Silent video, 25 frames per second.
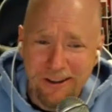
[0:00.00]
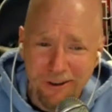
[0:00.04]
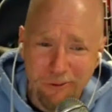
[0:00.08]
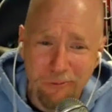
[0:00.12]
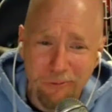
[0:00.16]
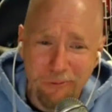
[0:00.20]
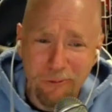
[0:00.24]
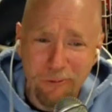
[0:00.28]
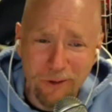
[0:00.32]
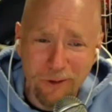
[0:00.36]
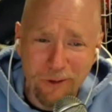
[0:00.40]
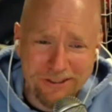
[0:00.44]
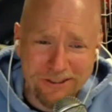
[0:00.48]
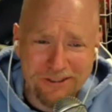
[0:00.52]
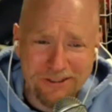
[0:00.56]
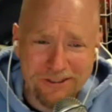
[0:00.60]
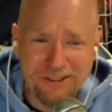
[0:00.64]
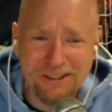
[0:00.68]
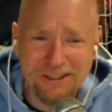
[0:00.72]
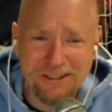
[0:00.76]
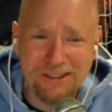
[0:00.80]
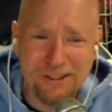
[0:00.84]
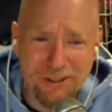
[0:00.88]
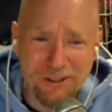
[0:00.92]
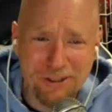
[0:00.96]
what
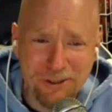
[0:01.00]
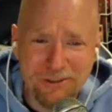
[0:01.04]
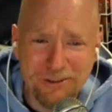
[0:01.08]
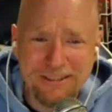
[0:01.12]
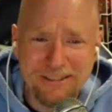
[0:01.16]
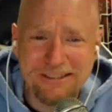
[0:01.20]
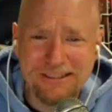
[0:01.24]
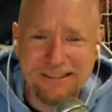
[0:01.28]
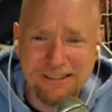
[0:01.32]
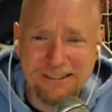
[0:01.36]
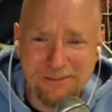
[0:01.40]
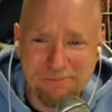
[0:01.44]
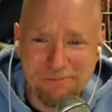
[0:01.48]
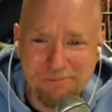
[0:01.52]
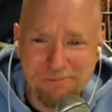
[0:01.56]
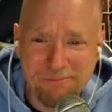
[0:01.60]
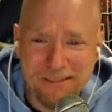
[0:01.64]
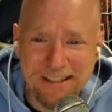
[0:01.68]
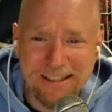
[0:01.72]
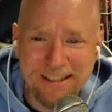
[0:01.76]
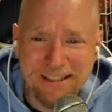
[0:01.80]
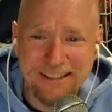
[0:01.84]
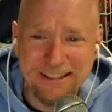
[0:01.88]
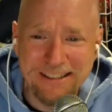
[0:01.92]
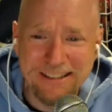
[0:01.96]
you're doing to
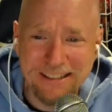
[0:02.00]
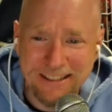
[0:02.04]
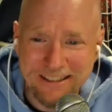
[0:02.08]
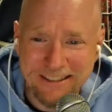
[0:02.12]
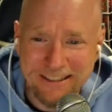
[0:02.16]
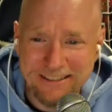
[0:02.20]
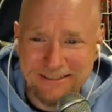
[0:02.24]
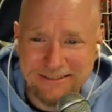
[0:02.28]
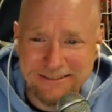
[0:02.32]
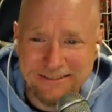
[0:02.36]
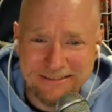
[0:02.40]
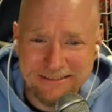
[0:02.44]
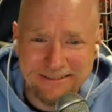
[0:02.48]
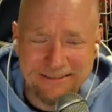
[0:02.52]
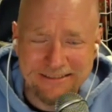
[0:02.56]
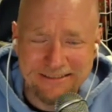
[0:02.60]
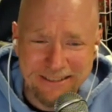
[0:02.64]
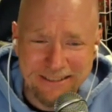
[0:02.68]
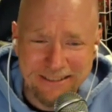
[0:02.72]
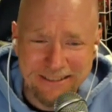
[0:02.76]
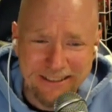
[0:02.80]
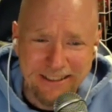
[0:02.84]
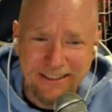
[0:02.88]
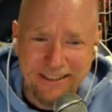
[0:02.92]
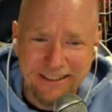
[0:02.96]
me?
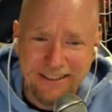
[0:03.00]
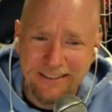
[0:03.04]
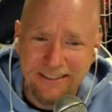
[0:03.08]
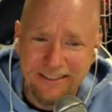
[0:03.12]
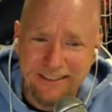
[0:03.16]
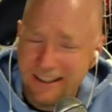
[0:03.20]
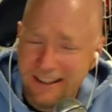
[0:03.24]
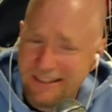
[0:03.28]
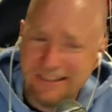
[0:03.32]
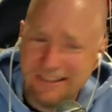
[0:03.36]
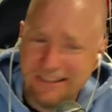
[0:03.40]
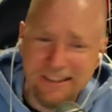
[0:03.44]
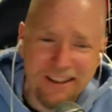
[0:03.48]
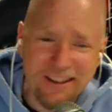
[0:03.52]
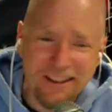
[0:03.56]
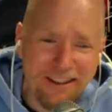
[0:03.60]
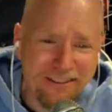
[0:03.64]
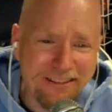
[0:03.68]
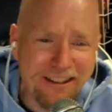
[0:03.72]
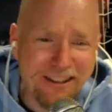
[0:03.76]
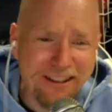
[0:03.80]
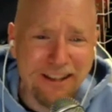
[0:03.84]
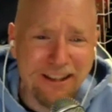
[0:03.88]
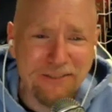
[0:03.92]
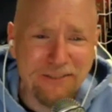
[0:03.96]
That's
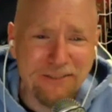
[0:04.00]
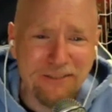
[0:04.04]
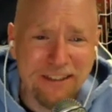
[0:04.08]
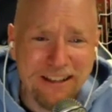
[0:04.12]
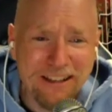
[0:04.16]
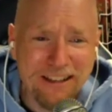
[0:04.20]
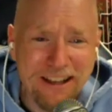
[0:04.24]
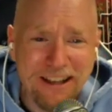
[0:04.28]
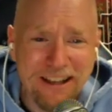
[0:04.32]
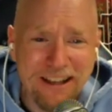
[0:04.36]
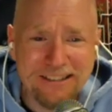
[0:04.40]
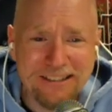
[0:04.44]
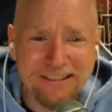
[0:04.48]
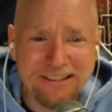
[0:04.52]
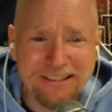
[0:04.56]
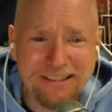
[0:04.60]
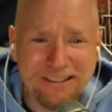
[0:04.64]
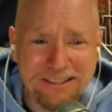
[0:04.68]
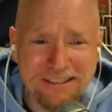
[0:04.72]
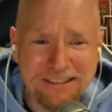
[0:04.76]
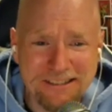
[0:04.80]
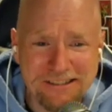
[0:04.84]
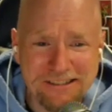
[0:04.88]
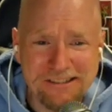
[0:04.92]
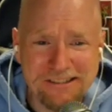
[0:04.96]
all I've got
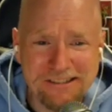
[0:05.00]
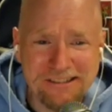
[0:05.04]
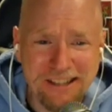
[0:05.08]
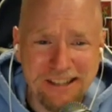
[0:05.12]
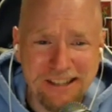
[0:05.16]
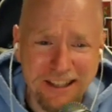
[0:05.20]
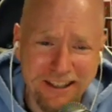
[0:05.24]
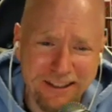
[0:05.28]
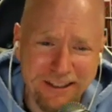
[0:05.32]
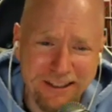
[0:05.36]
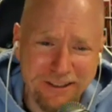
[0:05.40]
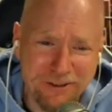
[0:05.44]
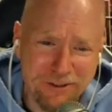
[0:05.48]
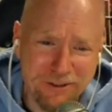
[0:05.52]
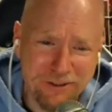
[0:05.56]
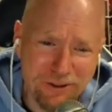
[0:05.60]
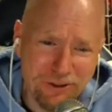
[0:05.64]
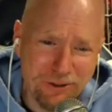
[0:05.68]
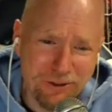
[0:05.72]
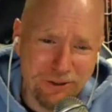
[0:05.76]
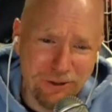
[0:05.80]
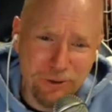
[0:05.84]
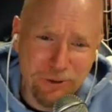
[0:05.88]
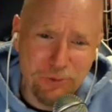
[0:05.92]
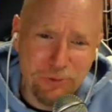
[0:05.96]
to say to
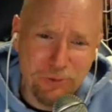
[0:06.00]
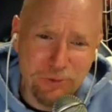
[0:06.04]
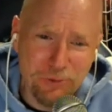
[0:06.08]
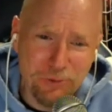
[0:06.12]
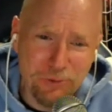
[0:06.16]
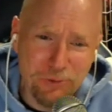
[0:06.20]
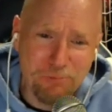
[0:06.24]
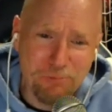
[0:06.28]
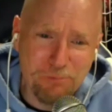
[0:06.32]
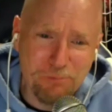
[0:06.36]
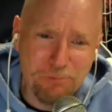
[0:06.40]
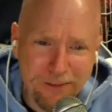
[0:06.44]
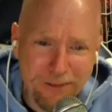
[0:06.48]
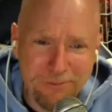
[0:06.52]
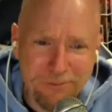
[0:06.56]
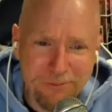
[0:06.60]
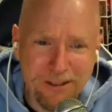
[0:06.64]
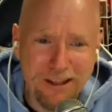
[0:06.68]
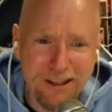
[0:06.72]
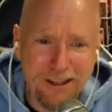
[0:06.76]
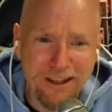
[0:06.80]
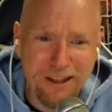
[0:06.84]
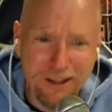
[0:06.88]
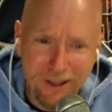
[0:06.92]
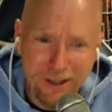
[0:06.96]
you,
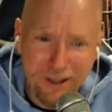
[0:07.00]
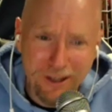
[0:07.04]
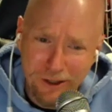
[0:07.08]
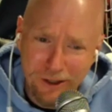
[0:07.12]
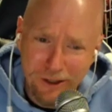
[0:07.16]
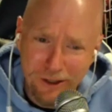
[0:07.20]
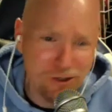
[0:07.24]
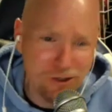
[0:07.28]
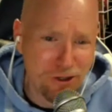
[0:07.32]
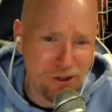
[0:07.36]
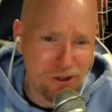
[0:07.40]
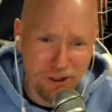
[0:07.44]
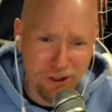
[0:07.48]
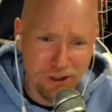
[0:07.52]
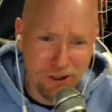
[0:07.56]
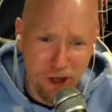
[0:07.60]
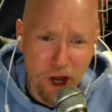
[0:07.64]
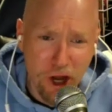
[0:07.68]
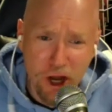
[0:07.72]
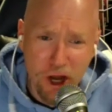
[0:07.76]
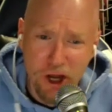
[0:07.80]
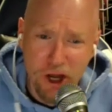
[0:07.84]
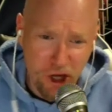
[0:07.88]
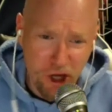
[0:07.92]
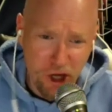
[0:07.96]
Bobby.
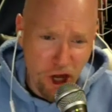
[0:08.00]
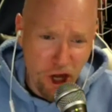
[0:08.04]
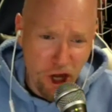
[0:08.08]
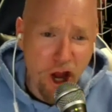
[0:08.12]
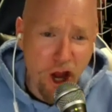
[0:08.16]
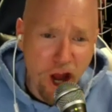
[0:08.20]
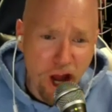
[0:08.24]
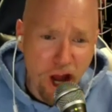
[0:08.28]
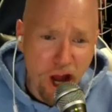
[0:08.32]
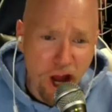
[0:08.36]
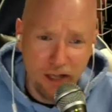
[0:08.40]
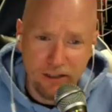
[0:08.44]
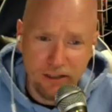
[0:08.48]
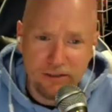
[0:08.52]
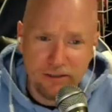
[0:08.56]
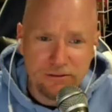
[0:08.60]
Hey,